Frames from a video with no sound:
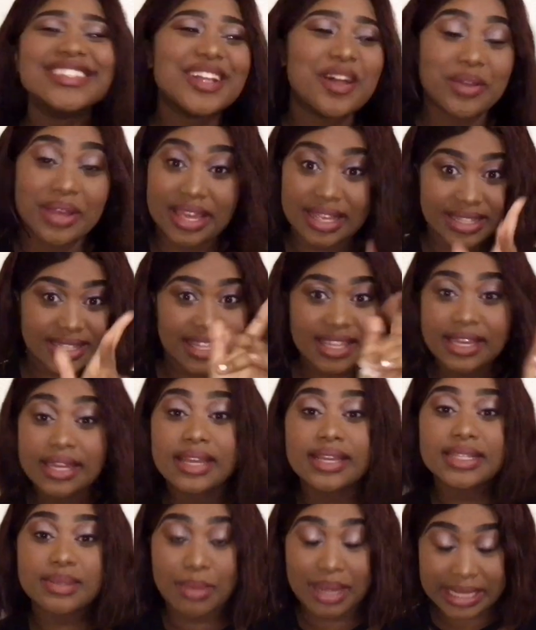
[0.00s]
Okay, skinny
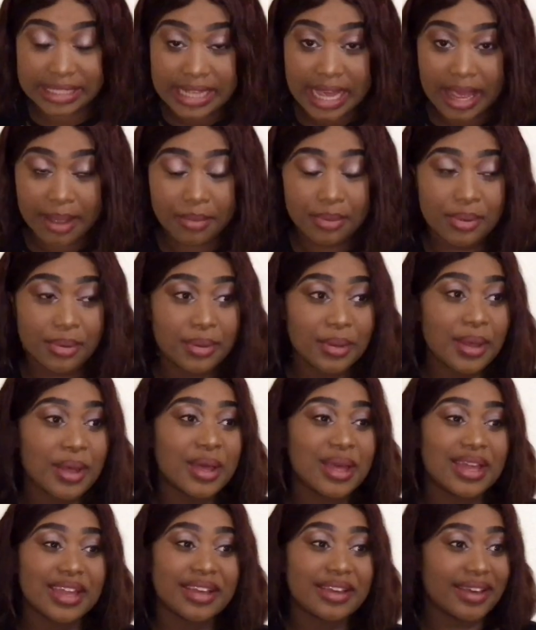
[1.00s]
niggas are my type.
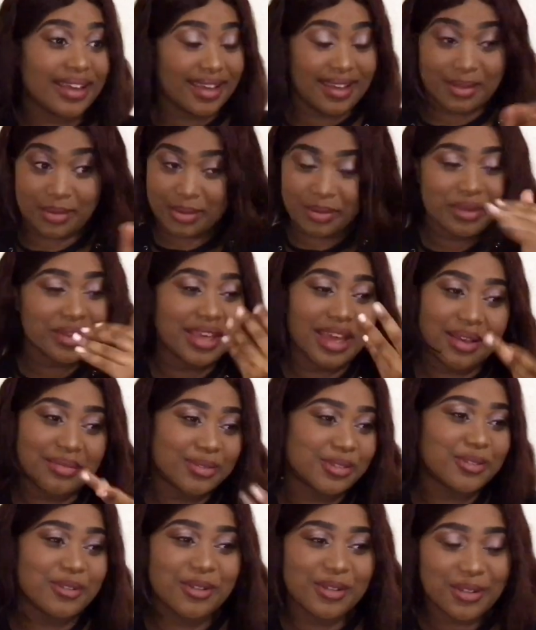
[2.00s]
Okay, I'm
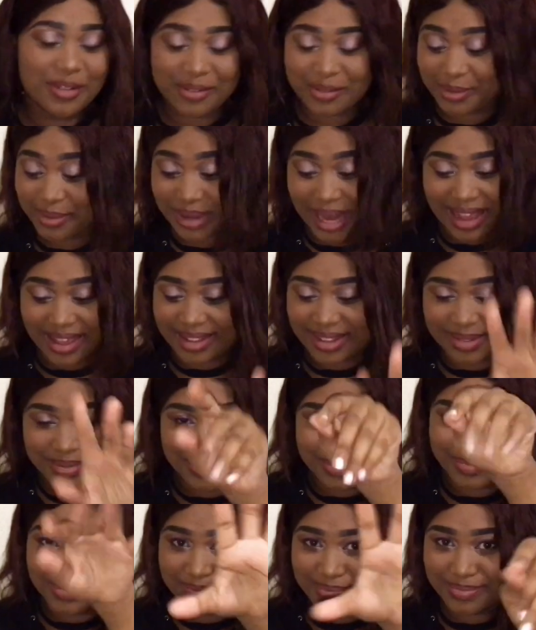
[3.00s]
sure. Like,
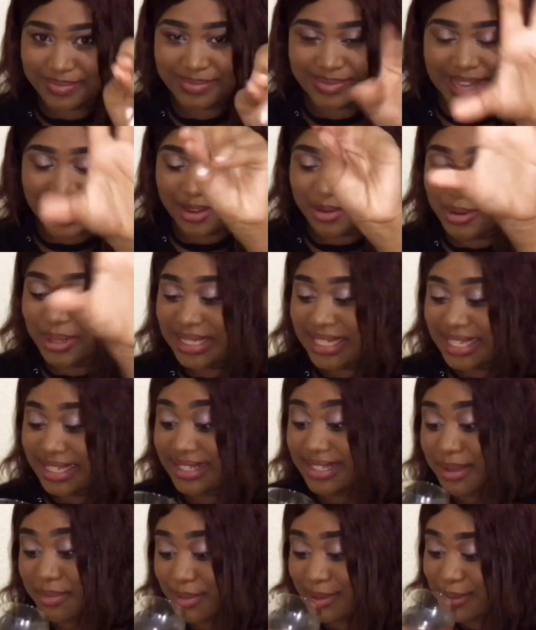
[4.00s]
yeah, no
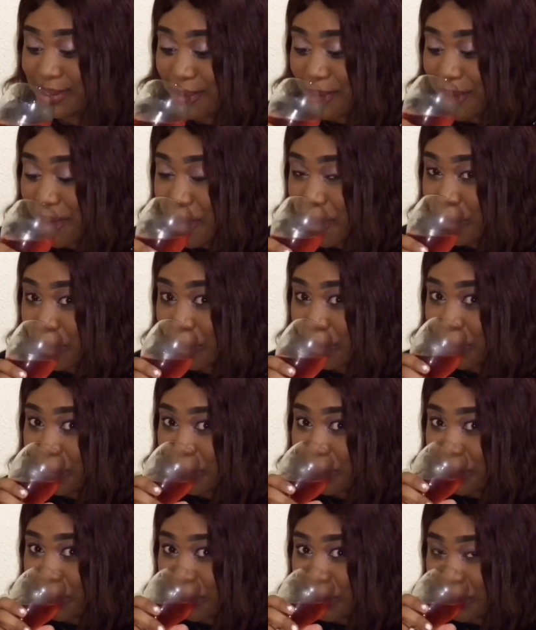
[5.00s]
taste, I'm so.
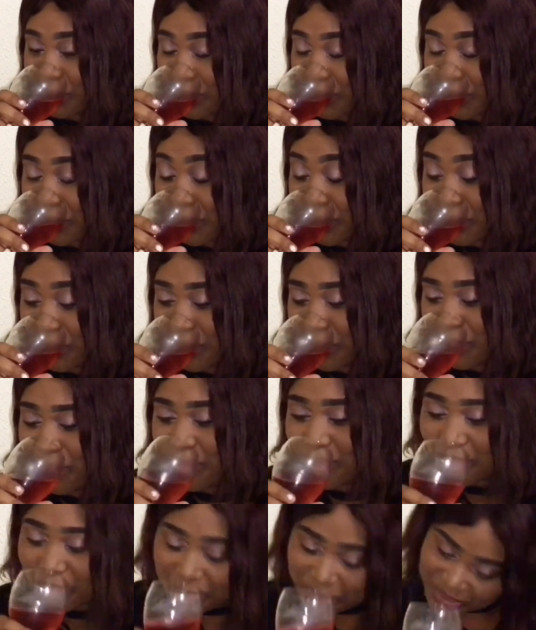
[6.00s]
Oh.
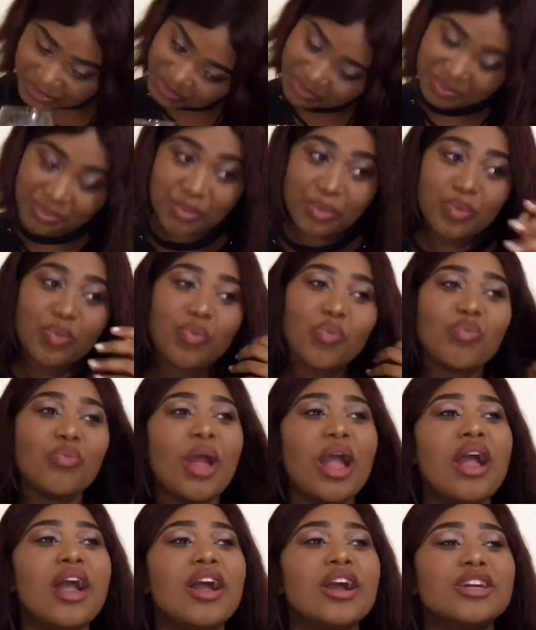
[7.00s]

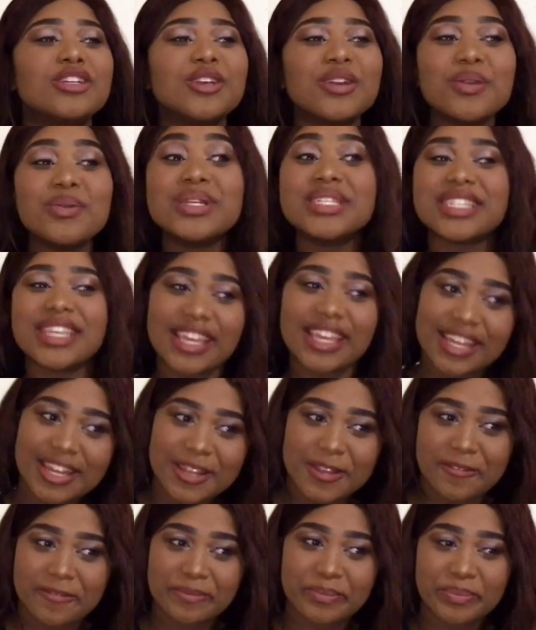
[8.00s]
So he was
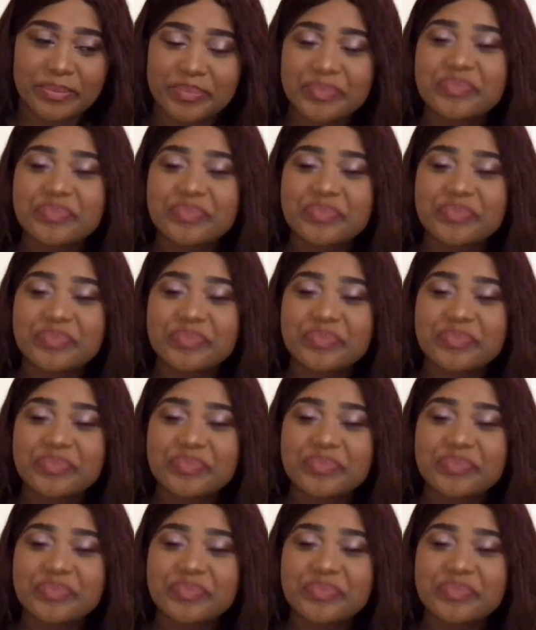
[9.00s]
skinny.